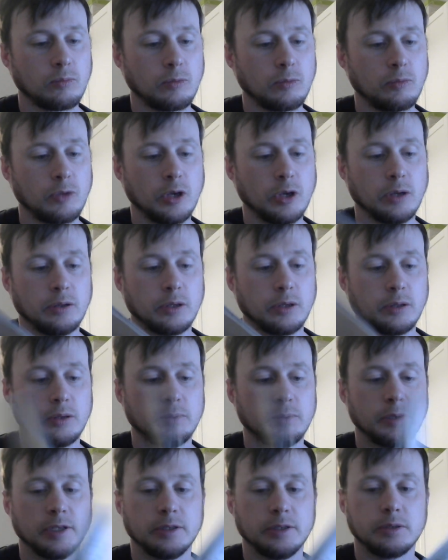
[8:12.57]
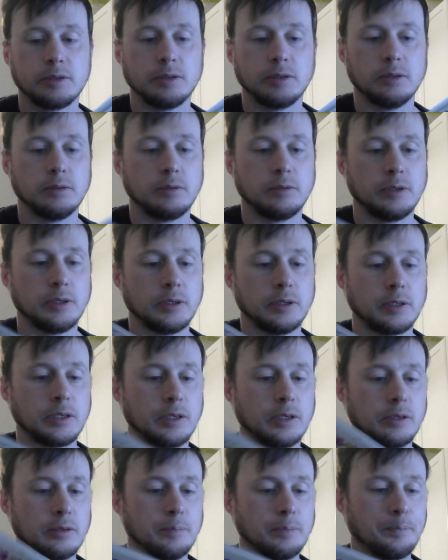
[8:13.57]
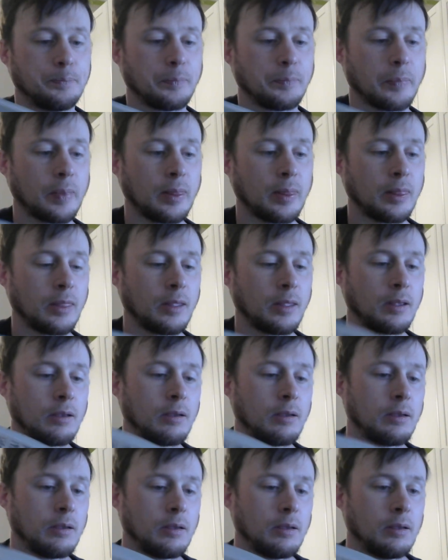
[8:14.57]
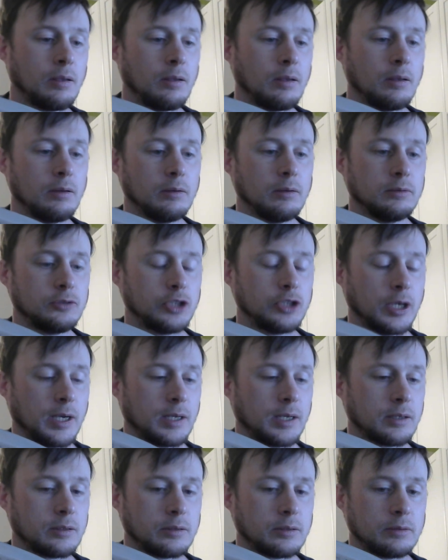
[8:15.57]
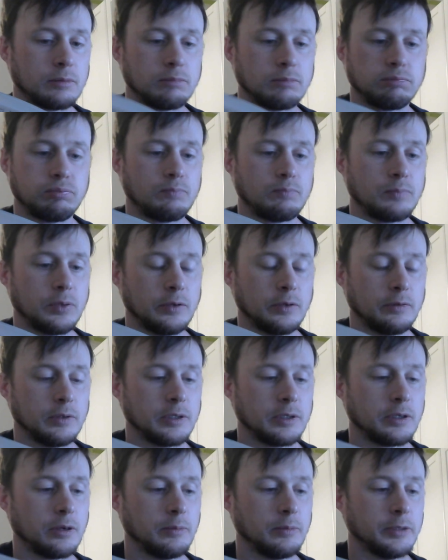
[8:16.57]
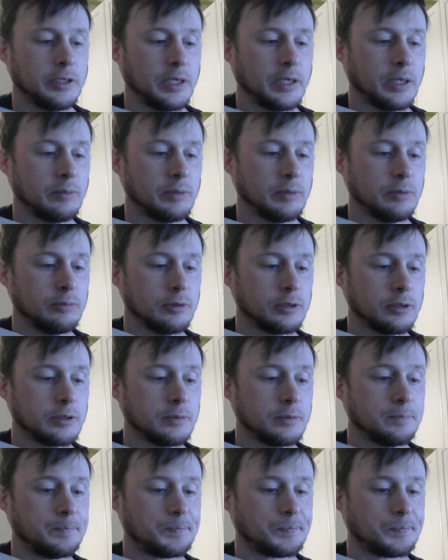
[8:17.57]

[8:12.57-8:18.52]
Yeah, I think they're based in the United Kingdom. Jack, perfectly common name in Britain.